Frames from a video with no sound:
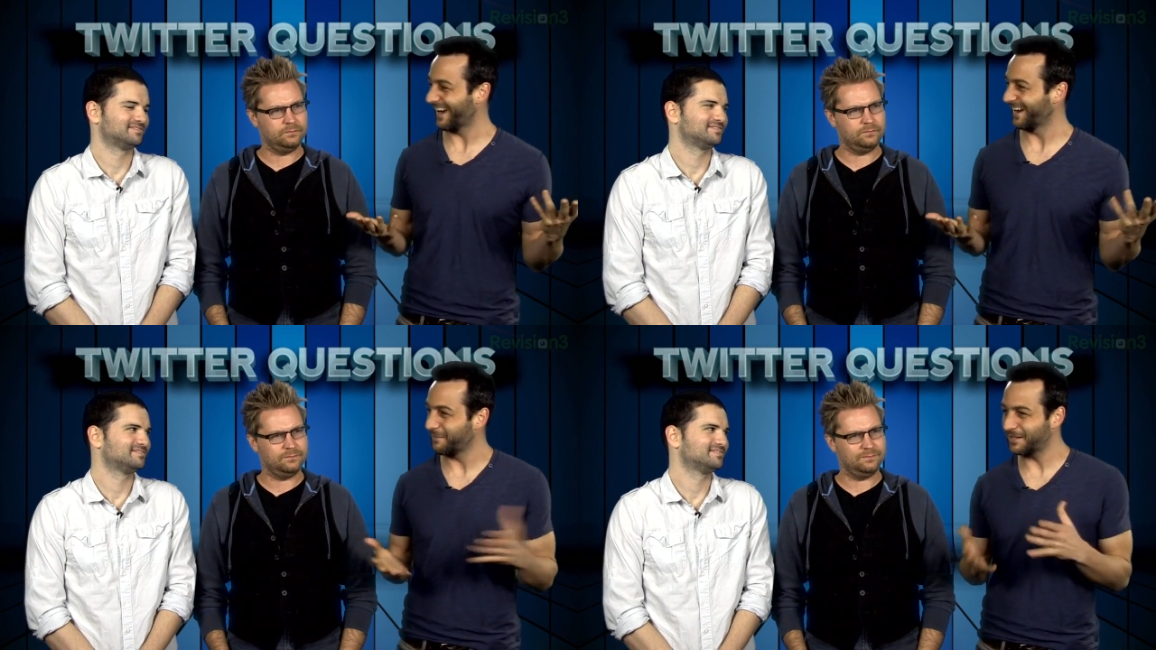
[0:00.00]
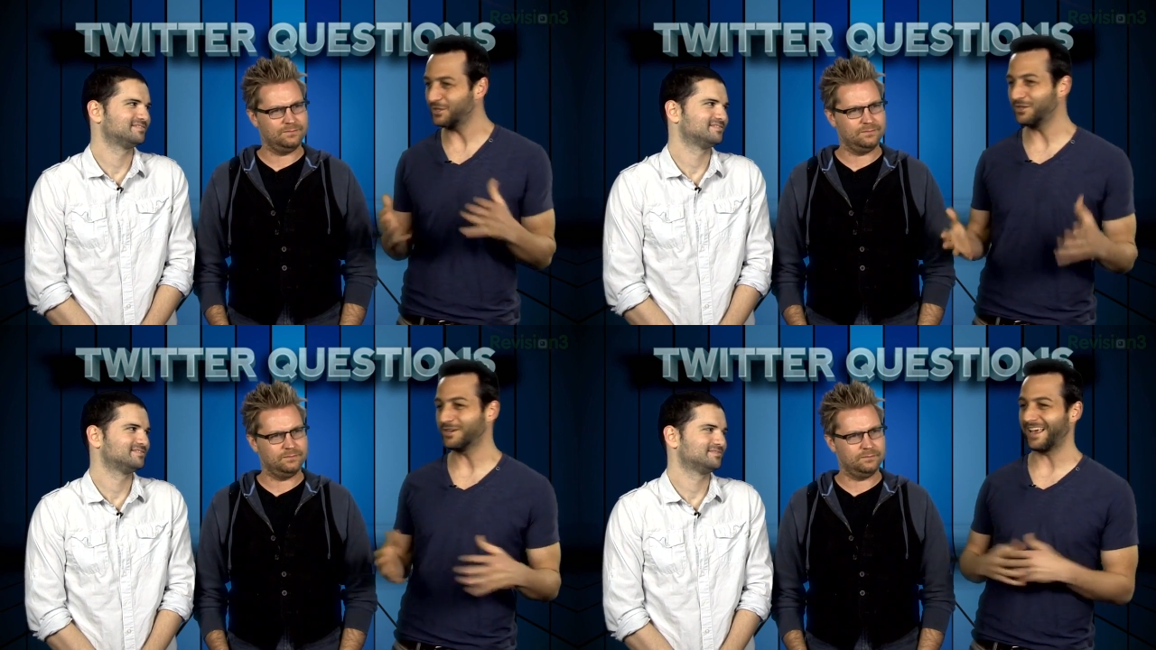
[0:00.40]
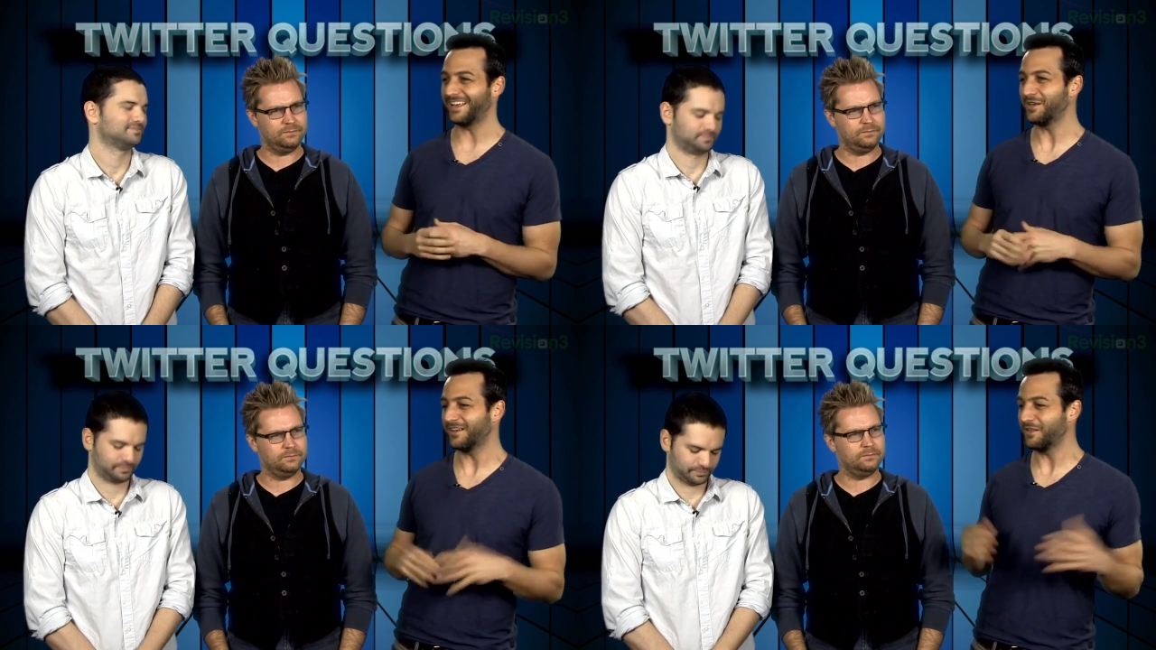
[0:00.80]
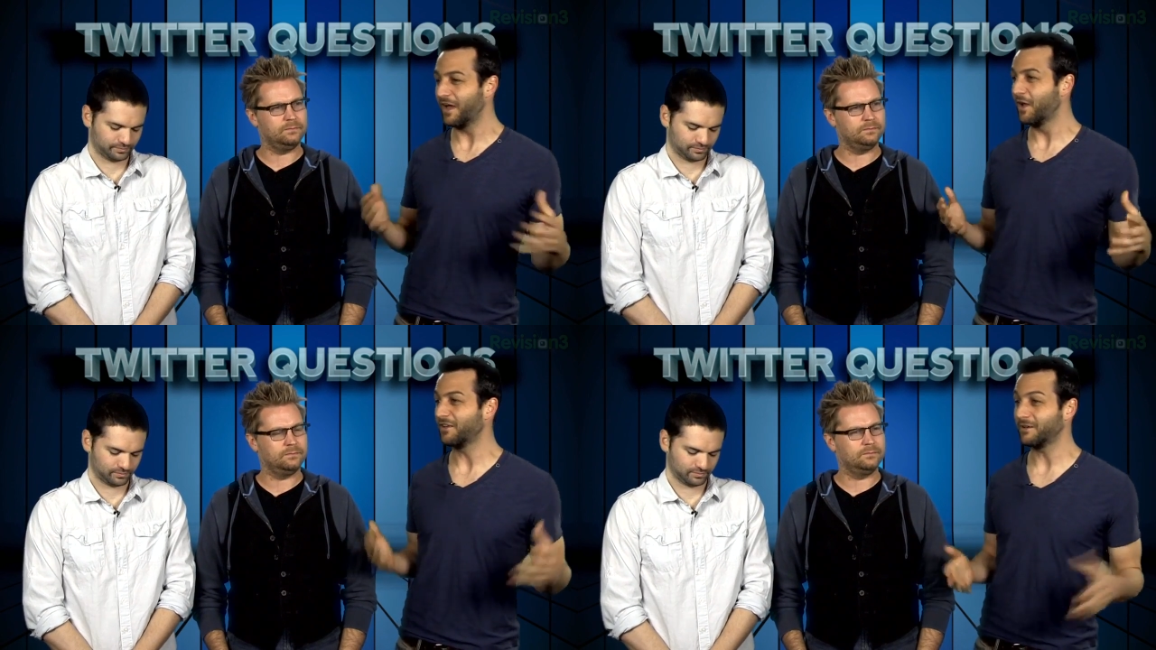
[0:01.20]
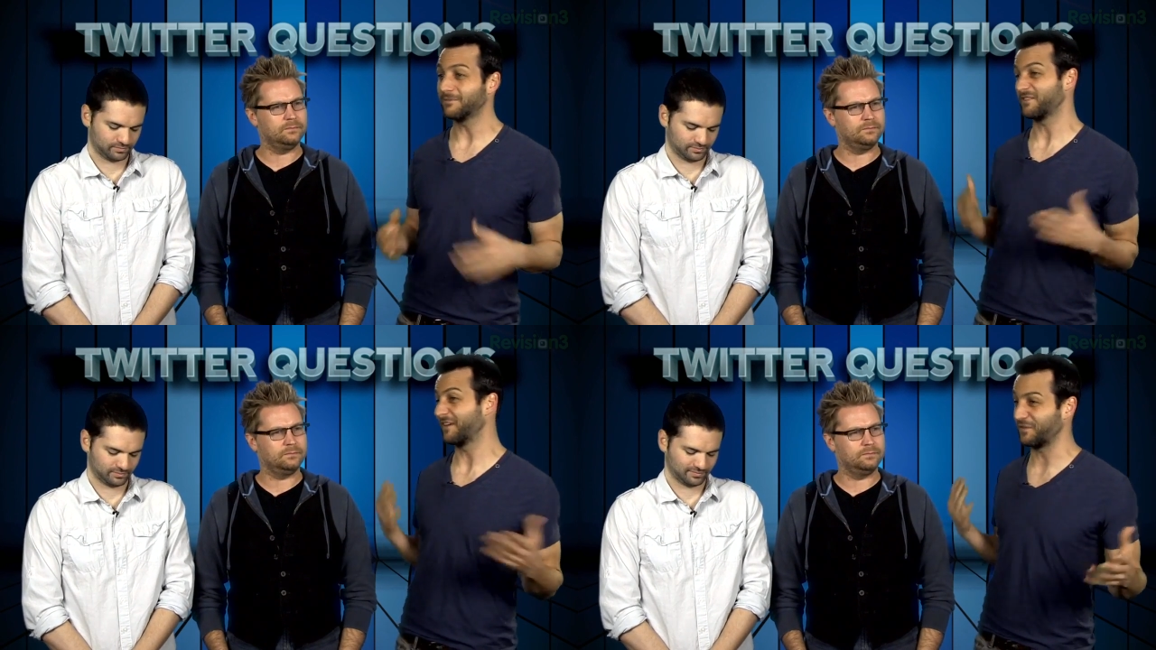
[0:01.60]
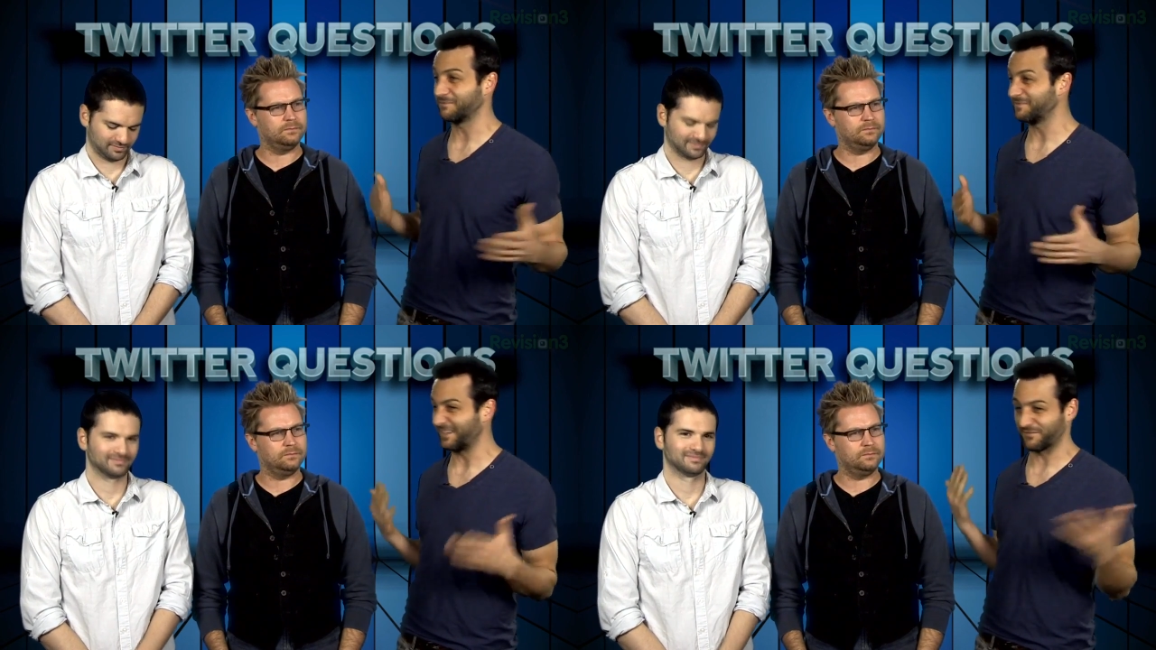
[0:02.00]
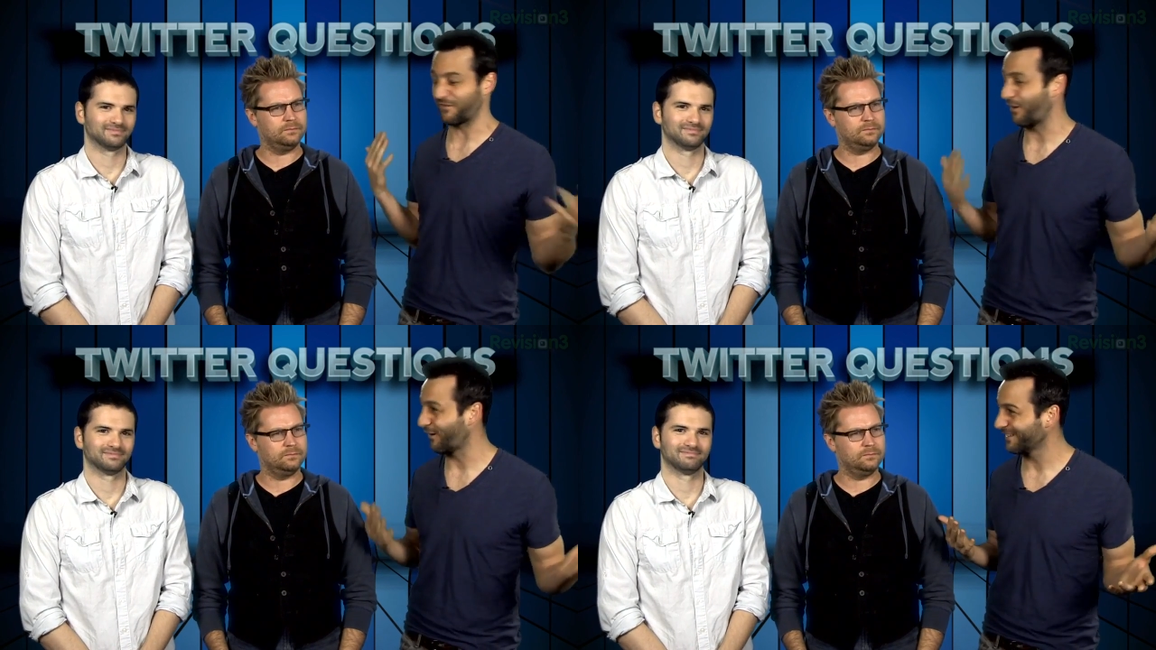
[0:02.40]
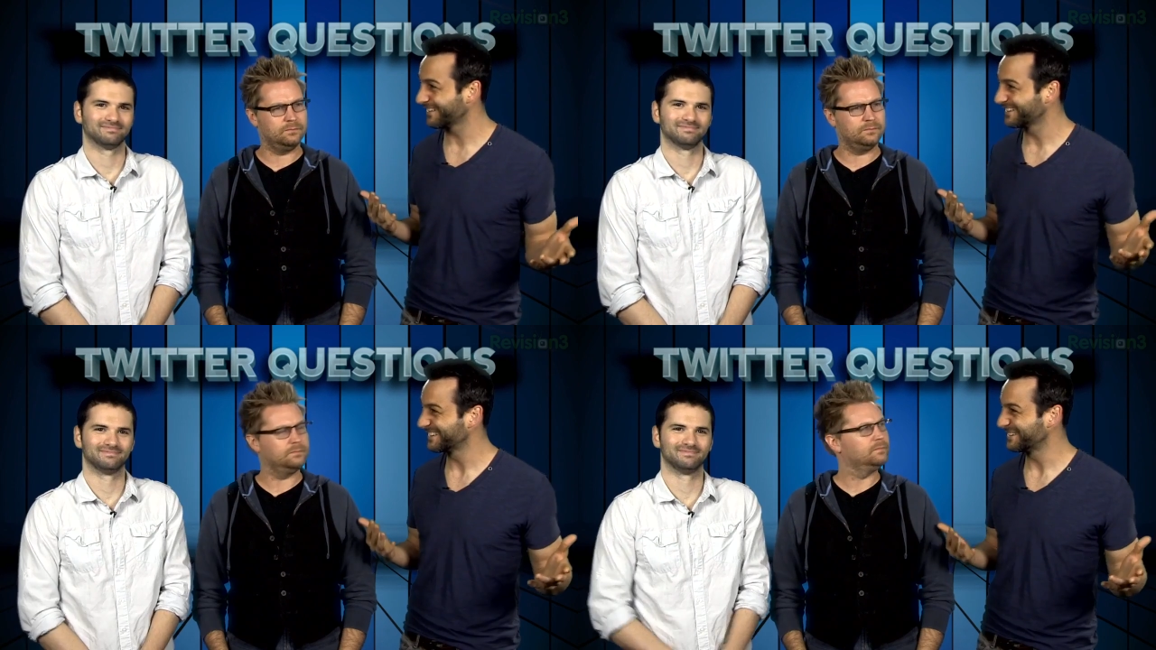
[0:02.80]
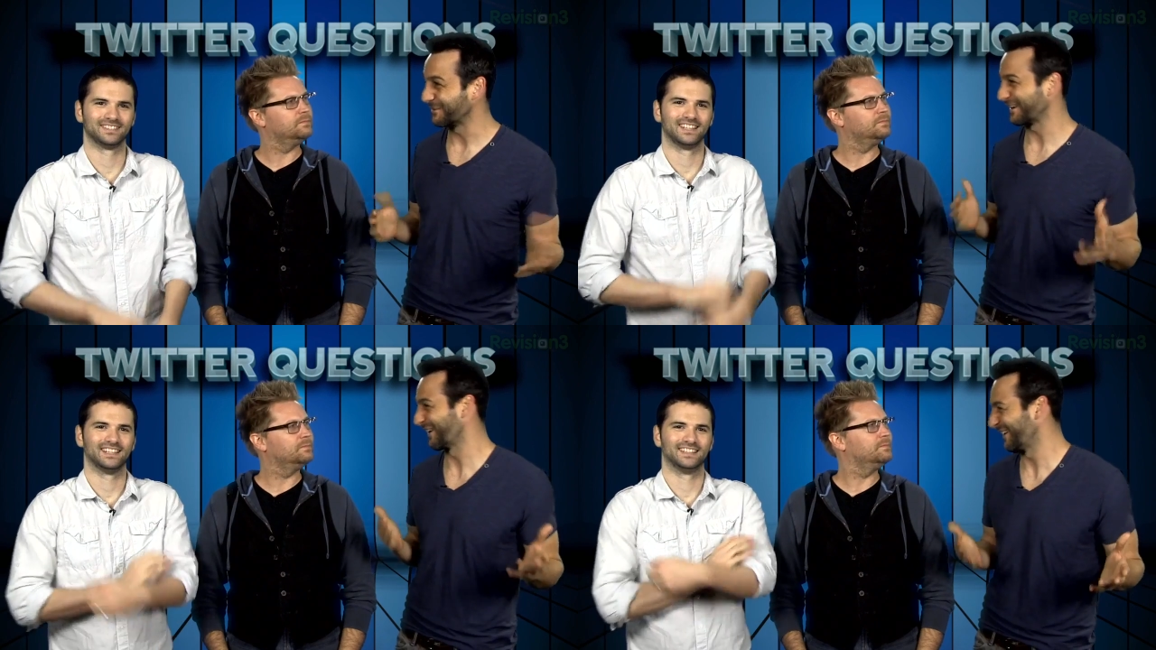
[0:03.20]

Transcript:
Speaker 1: not? I mean, you, you if you you fall, you won't get